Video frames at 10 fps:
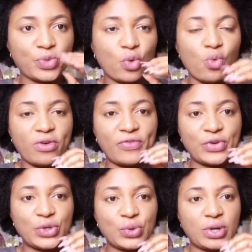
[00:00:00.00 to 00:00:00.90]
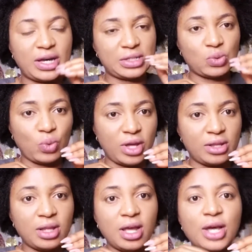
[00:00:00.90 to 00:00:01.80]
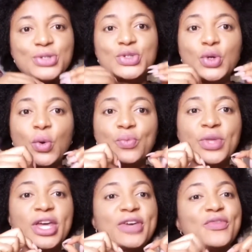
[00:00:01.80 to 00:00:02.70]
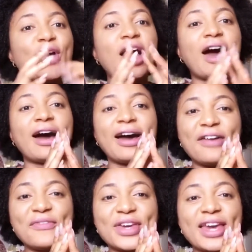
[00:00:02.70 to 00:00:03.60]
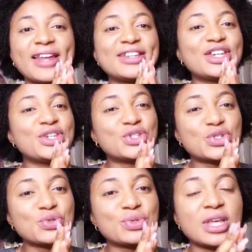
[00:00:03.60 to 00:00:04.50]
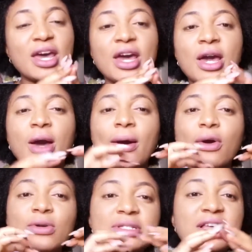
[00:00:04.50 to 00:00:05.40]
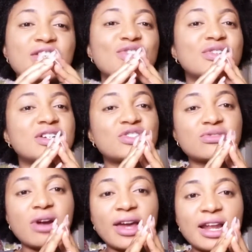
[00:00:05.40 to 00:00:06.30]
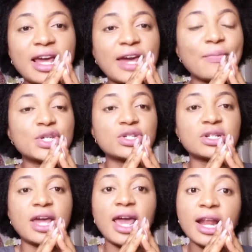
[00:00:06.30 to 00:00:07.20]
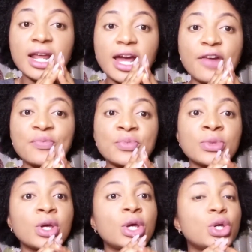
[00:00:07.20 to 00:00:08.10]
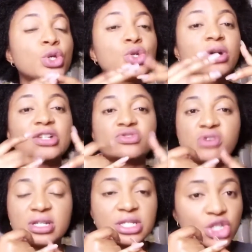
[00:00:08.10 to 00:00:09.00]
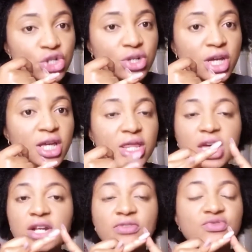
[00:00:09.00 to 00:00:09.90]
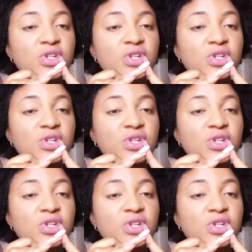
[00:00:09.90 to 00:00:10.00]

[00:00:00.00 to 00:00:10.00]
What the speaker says: work for you as well. So if you are having any issues concerning your natural hair, like I mentioned earlier, you are transitioning, thinking of